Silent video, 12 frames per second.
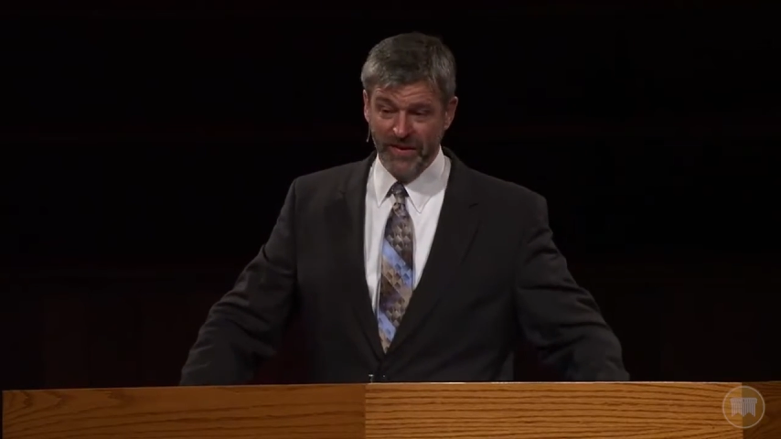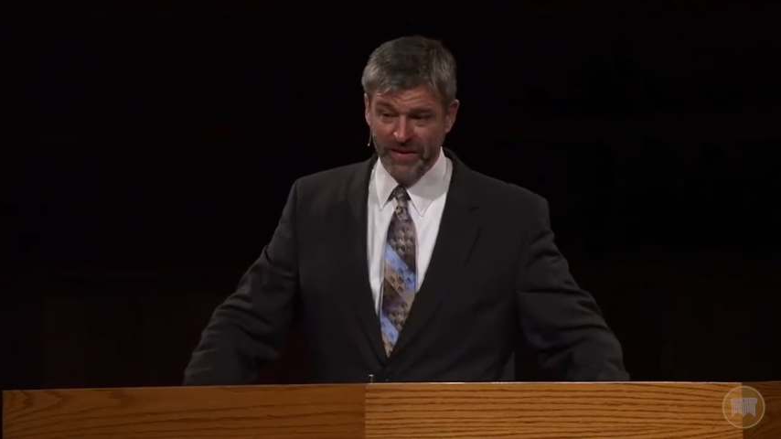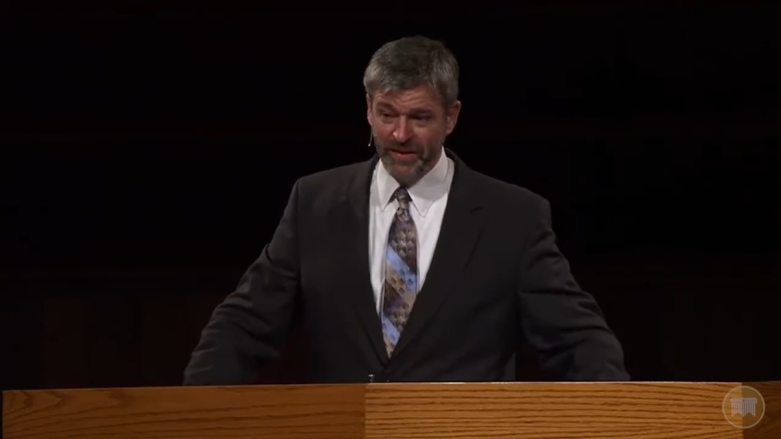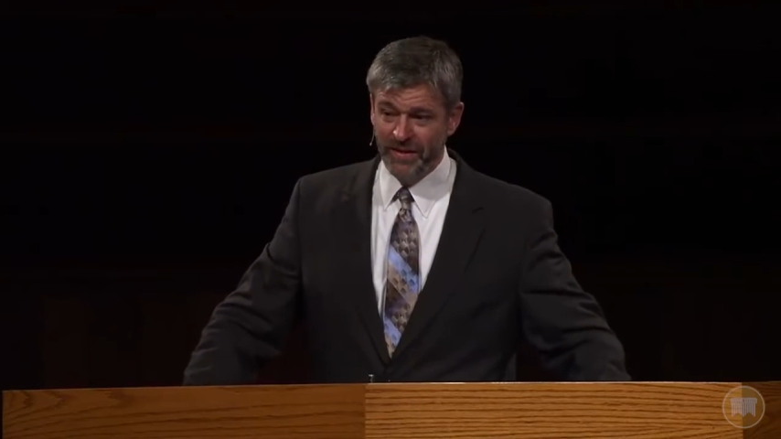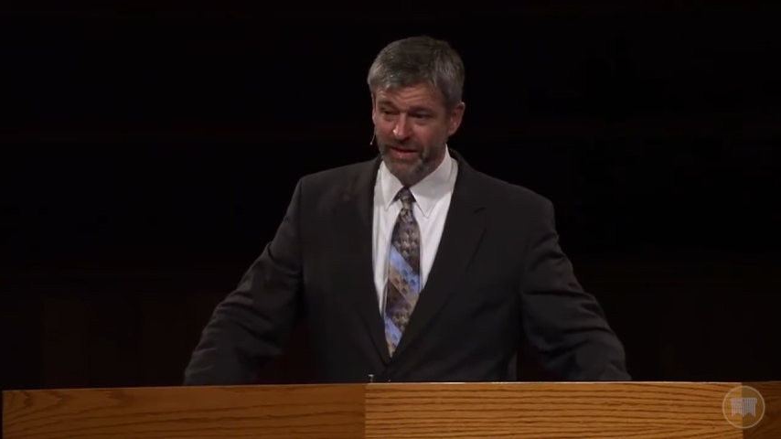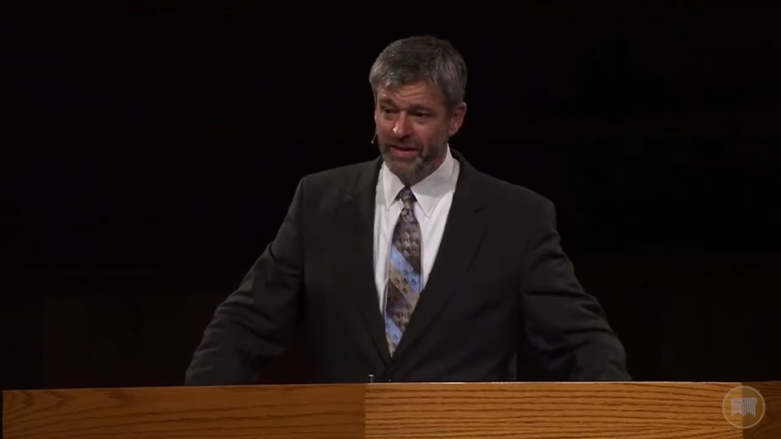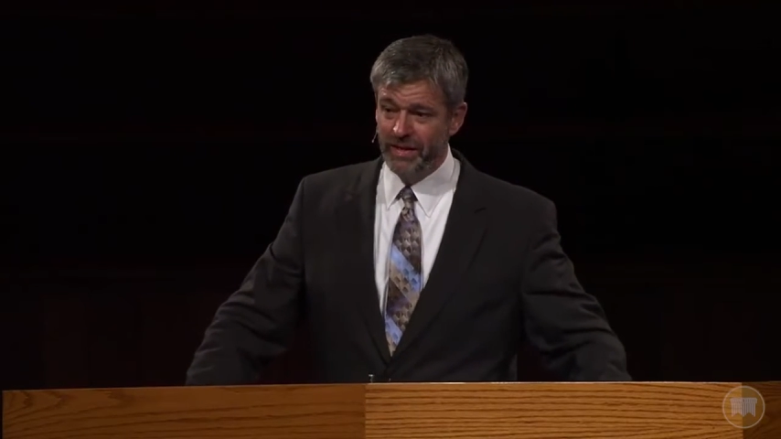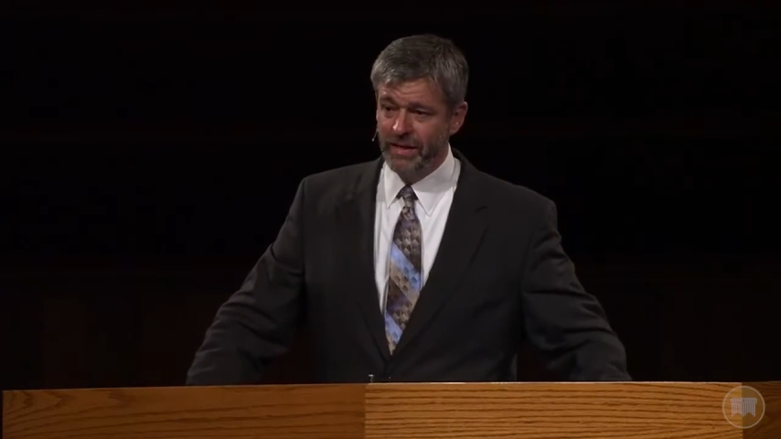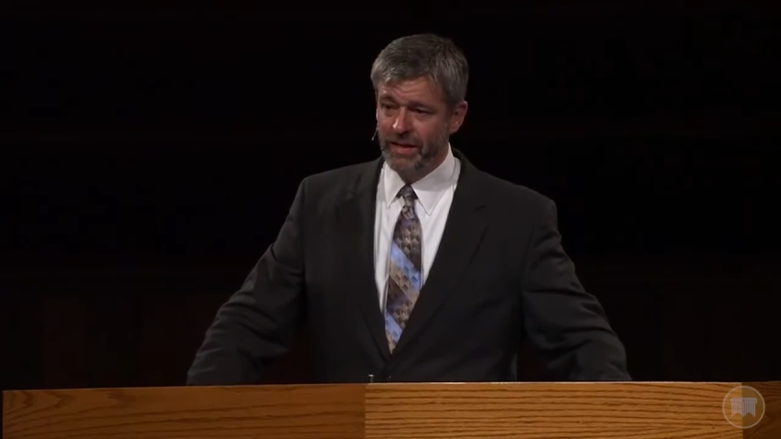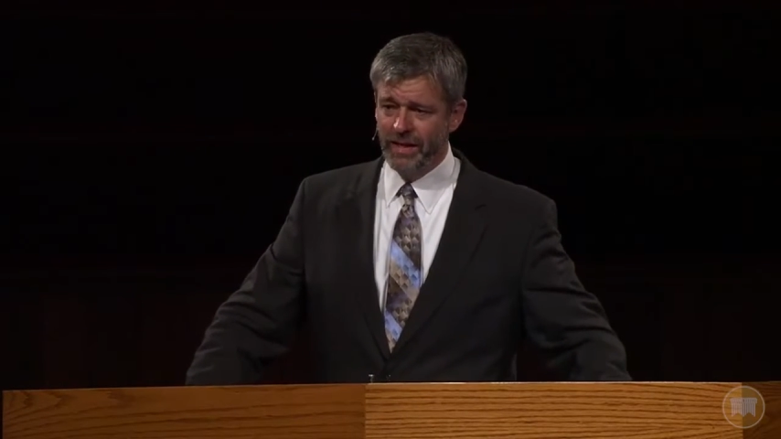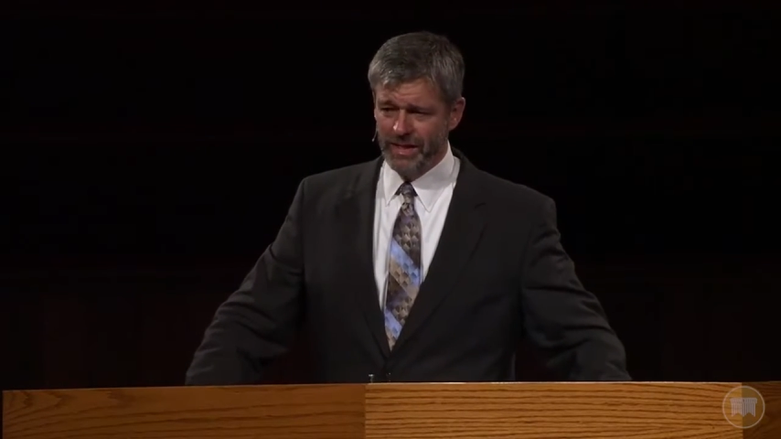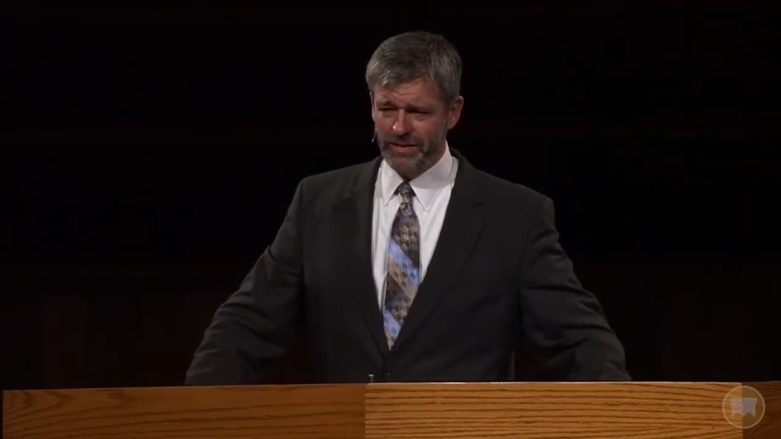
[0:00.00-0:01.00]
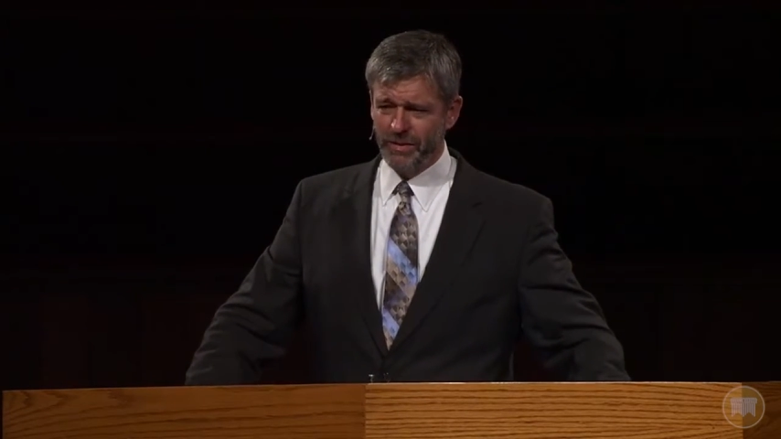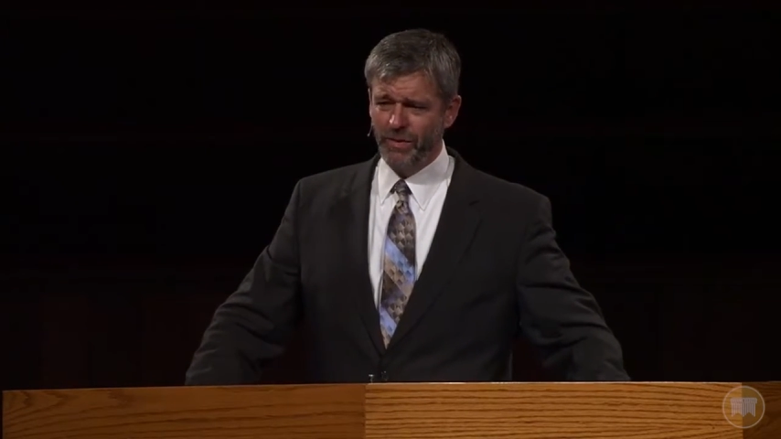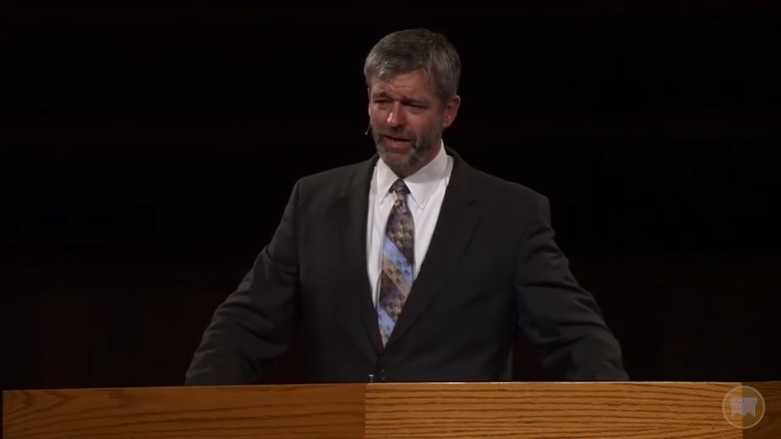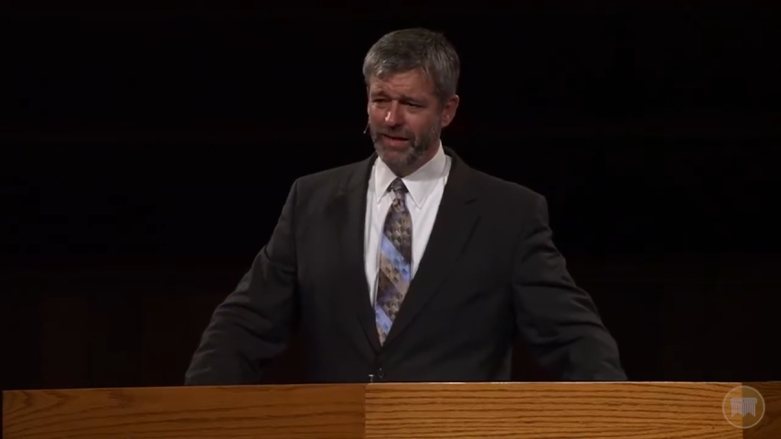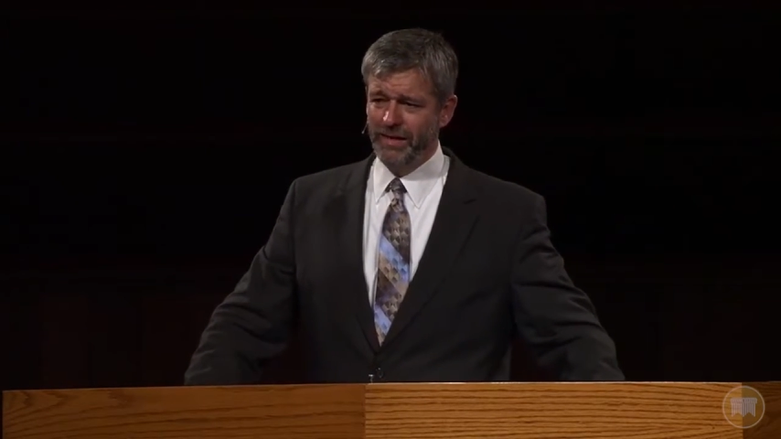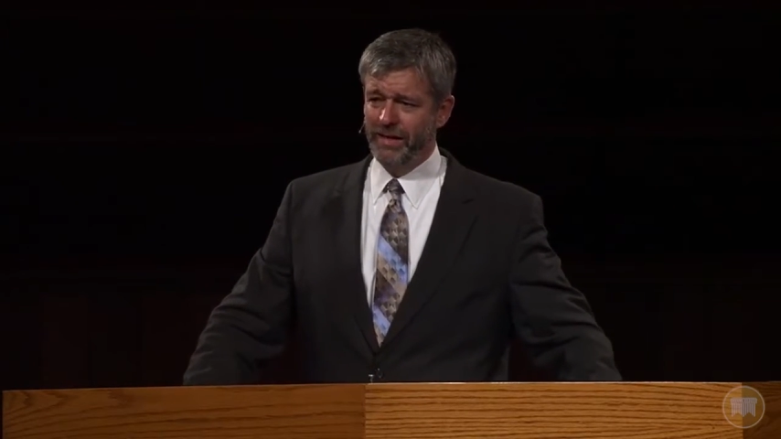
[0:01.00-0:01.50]
you." I said,
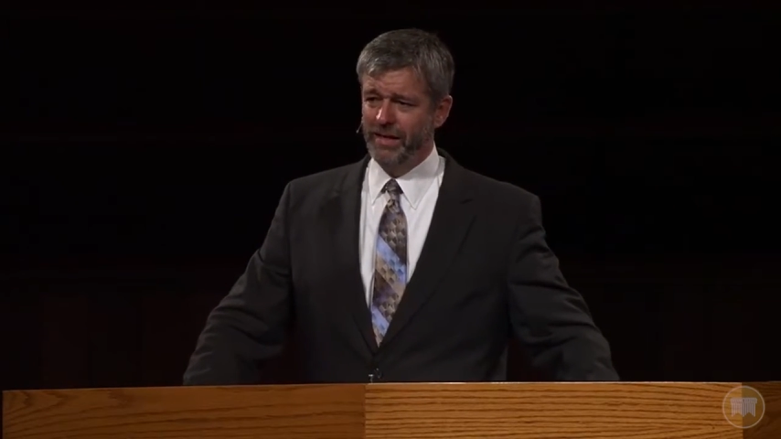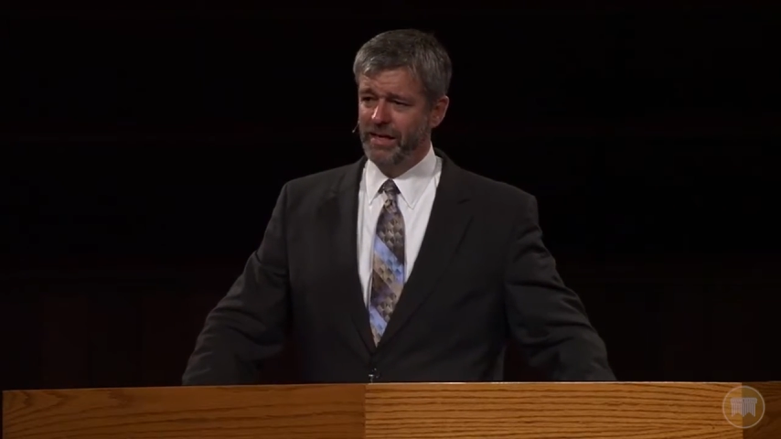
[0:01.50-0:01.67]
"What?"